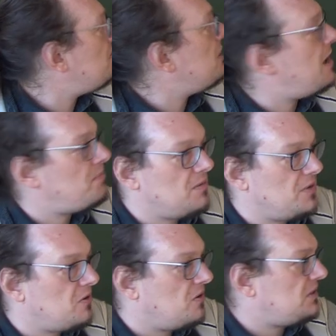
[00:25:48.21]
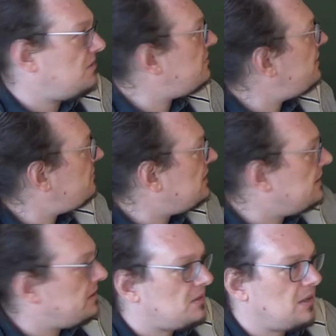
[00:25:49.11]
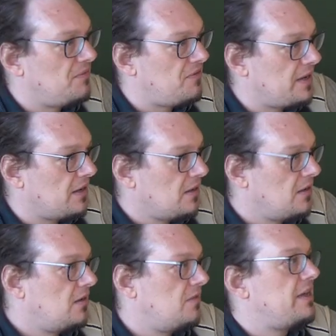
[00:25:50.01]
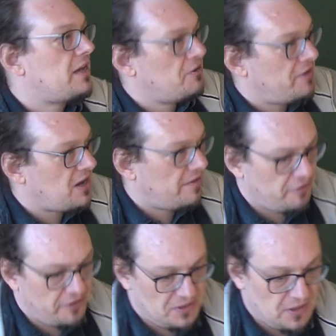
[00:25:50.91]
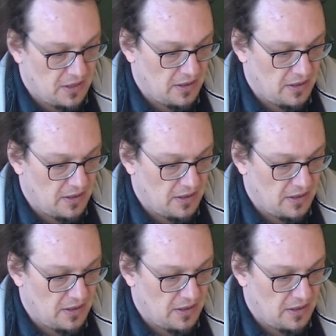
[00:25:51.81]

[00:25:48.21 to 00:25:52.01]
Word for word: be happy because if they delete something, they can recover it.